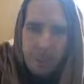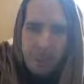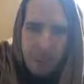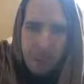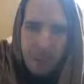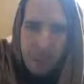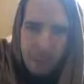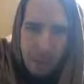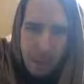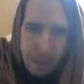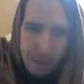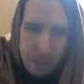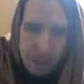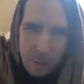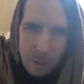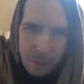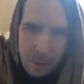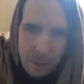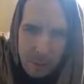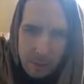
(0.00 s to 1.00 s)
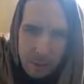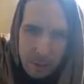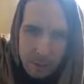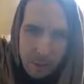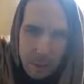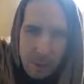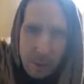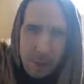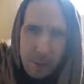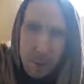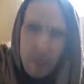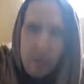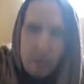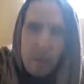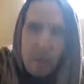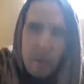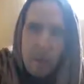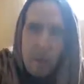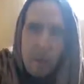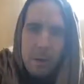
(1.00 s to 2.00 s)
industrialist,
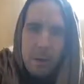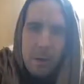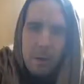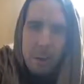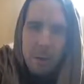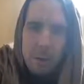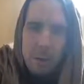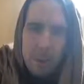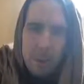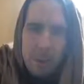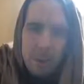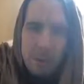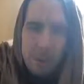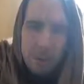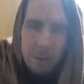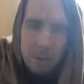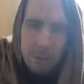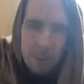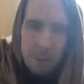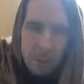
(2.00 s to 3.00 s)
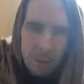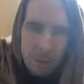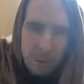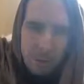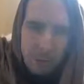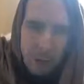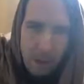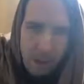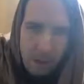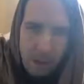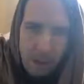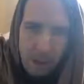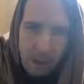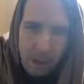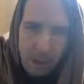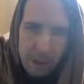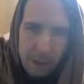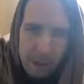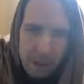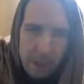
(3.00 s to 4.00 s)
an agriculturist, or something
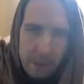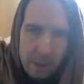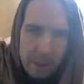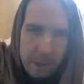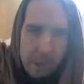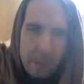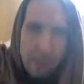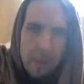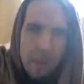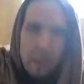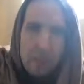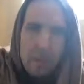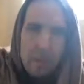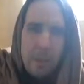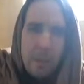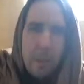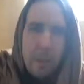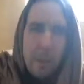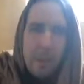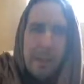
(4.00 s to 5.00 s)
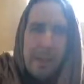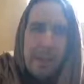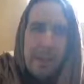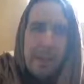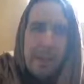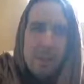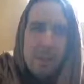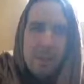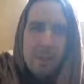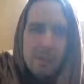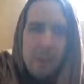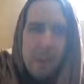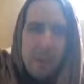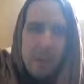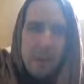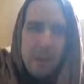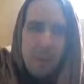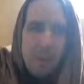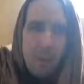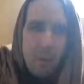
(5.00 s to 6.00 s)
like that, then please
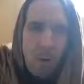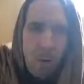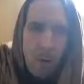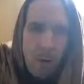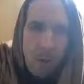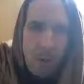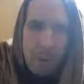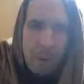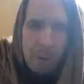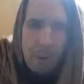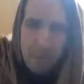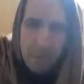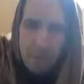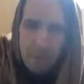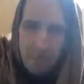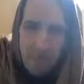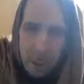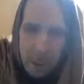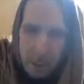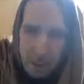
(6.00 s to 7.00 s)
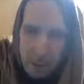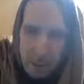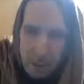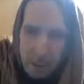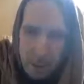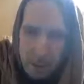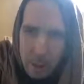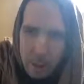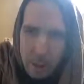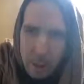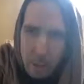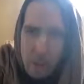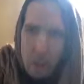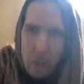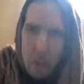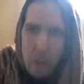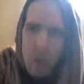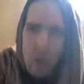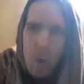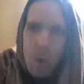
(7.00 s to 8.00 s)
spend your hard-earned money for
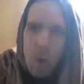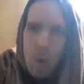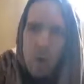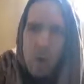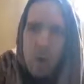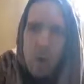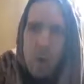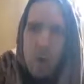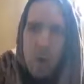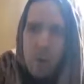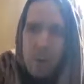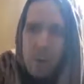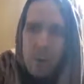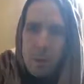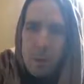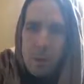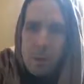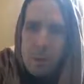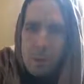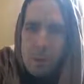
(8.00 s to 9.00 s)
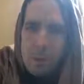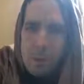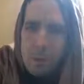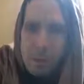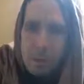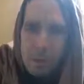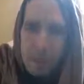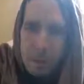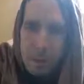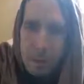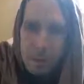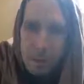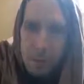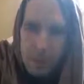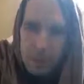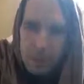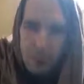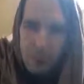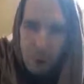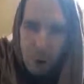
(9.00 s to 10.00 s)
the cause of the Lord.
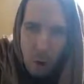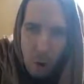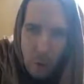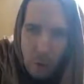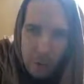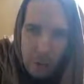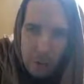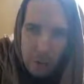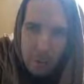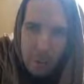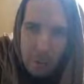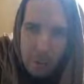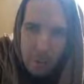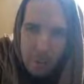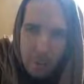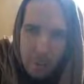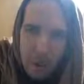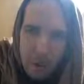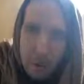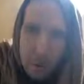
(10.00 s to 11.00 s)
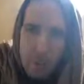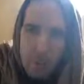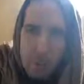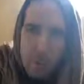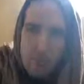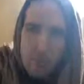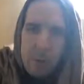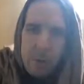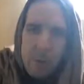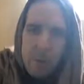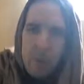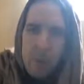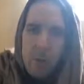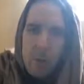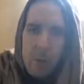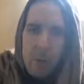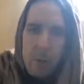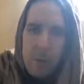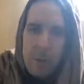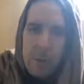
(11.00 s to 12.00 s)
Think always that the money which you have
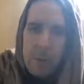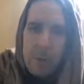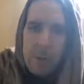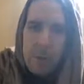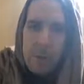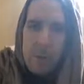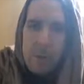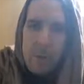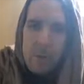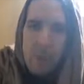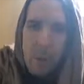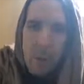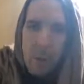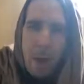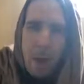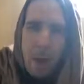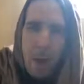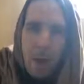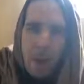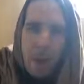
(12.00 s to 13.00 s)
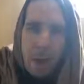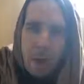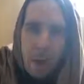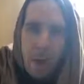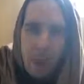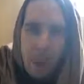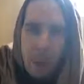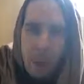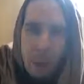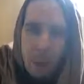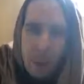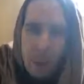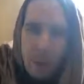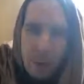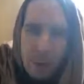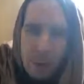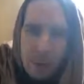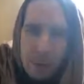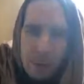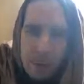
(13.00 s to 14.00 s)
accumulated is the wealth of the
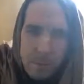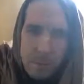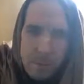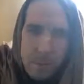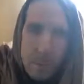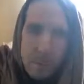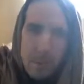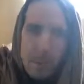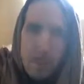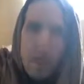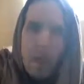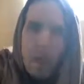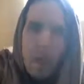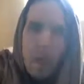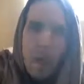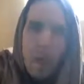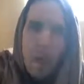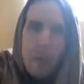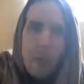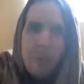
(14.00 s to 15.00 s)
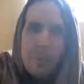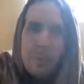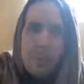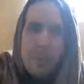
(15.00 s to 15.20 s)
Lord. Wealth is